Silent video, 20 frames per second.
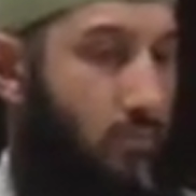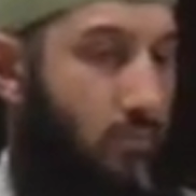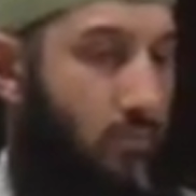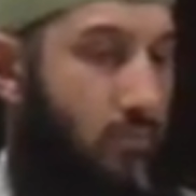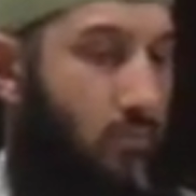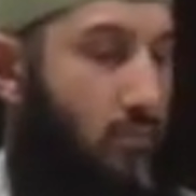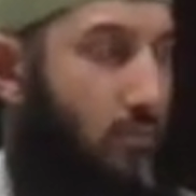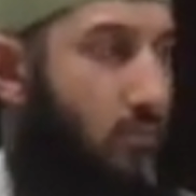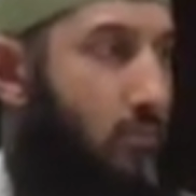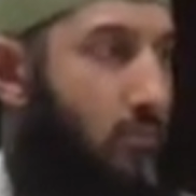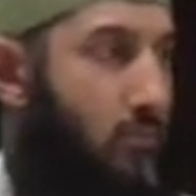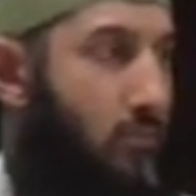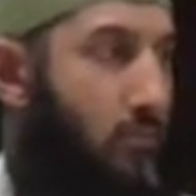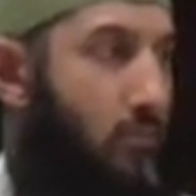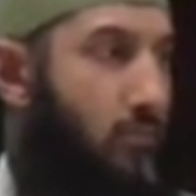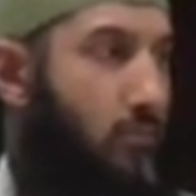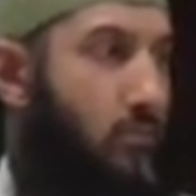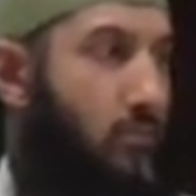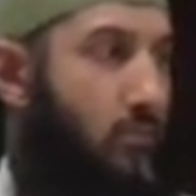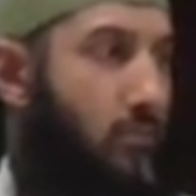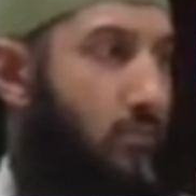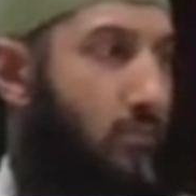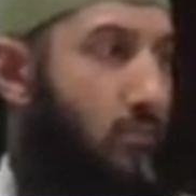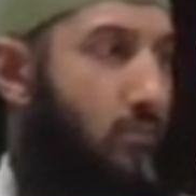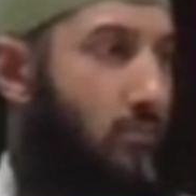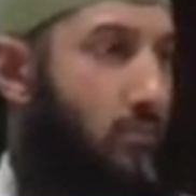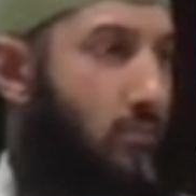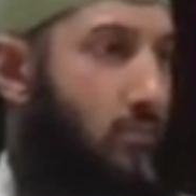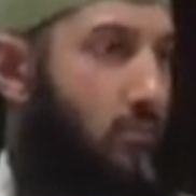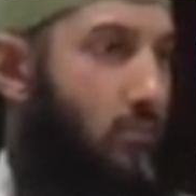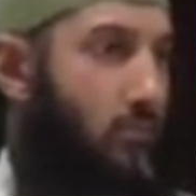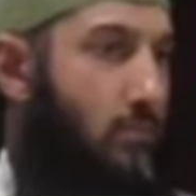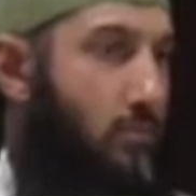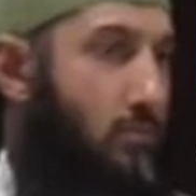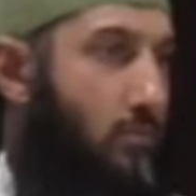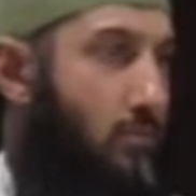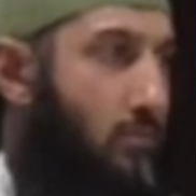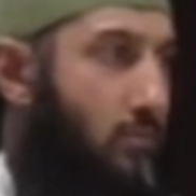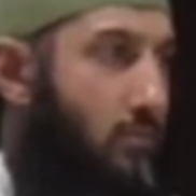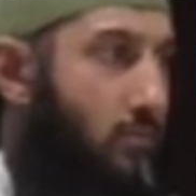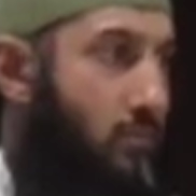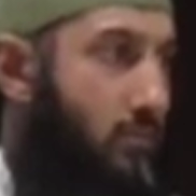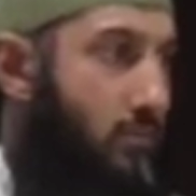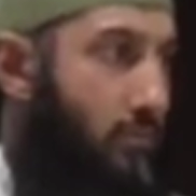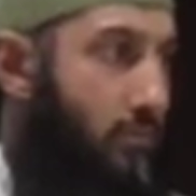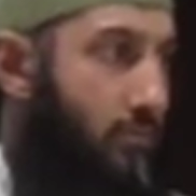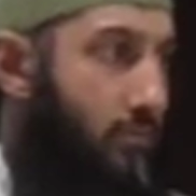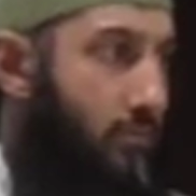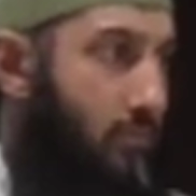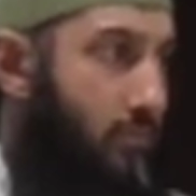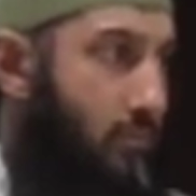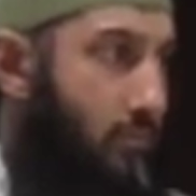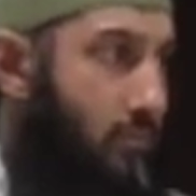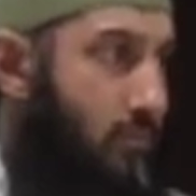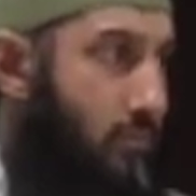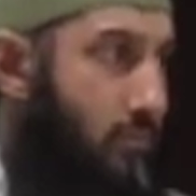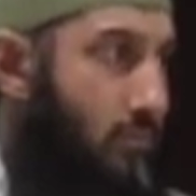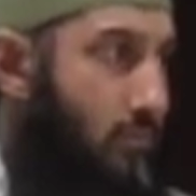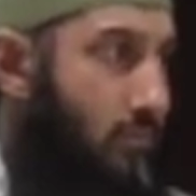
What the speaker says: This person isn't speaking.